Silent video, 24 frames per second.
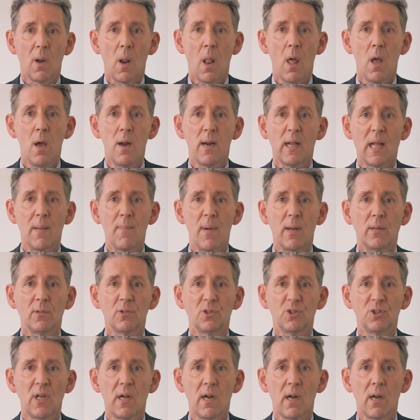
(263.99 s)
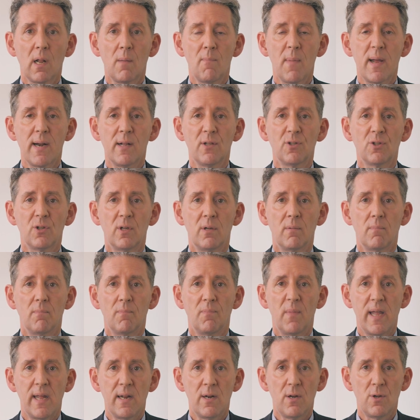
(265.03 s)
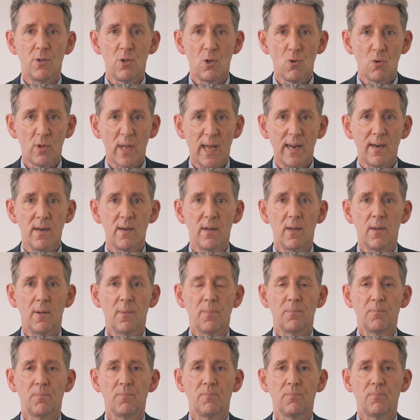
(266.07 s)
learning about cellular medicine in Uganda.